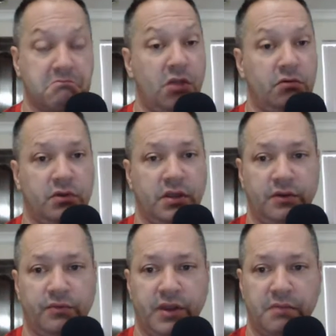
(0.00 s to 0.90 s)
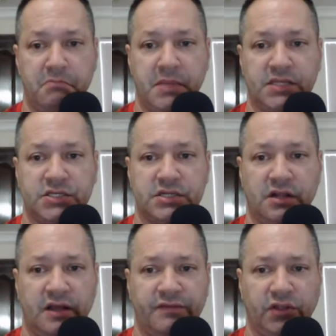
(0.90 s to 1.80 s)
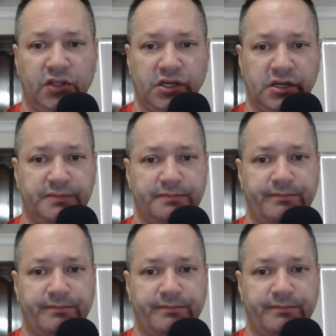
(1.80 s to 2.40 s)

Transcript: Oh, okay. You got mixed. I'll have to look.